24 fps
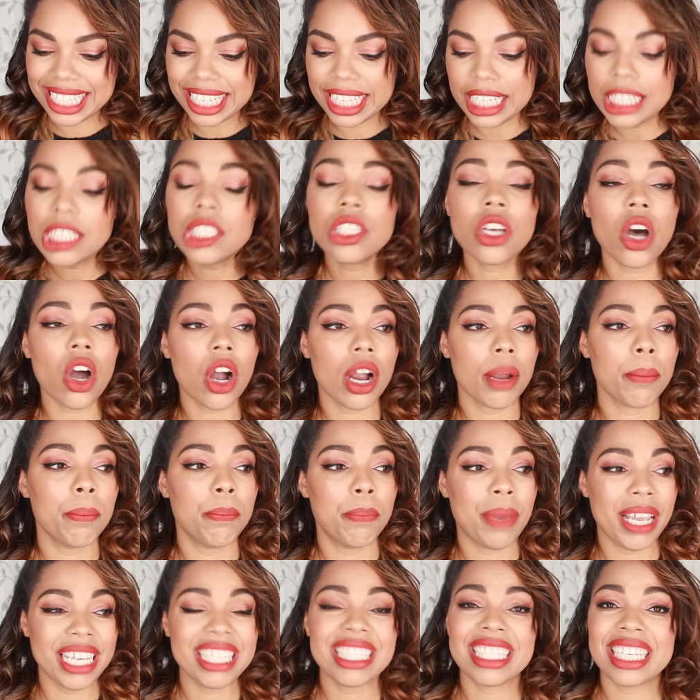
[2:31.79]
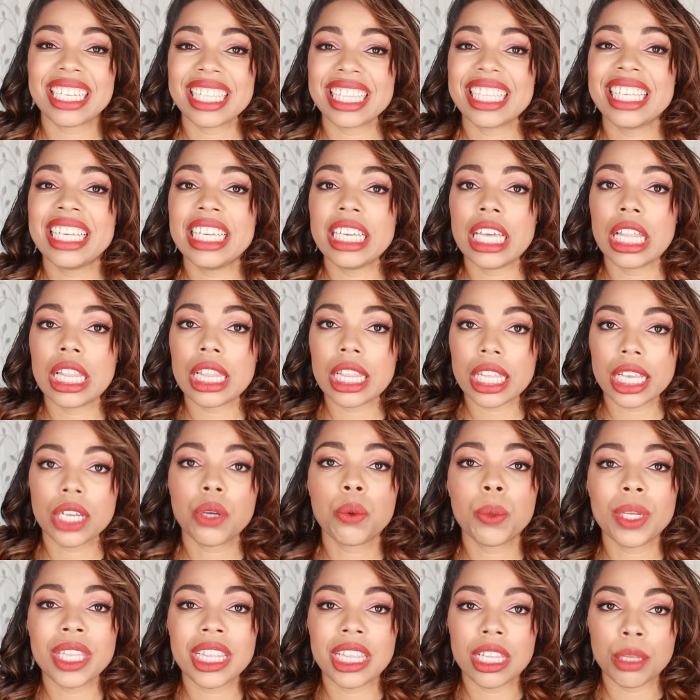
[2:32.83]
These are basically
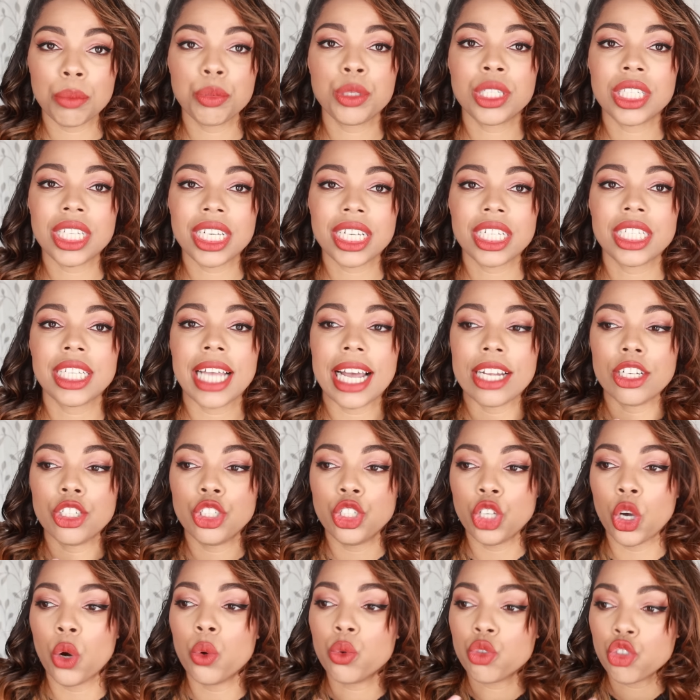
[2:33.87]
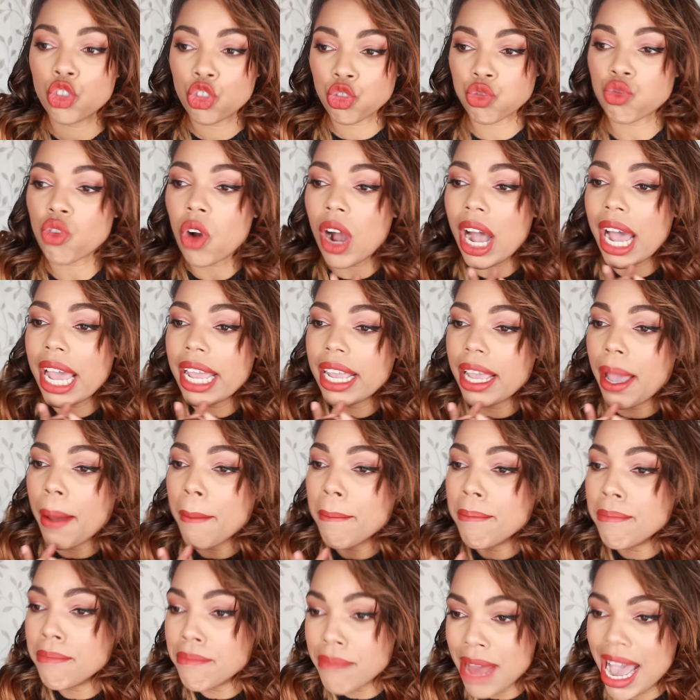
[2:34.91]
liquid lipstick that don't dry
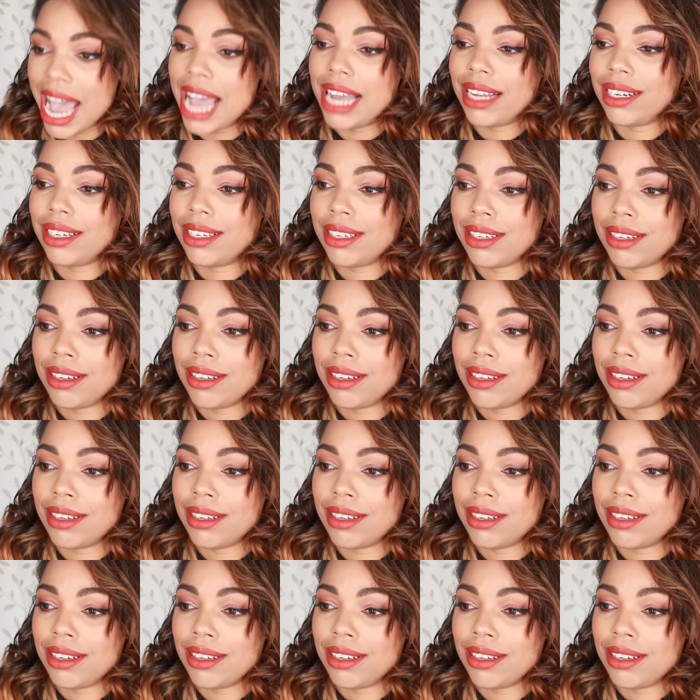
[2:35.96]
matte.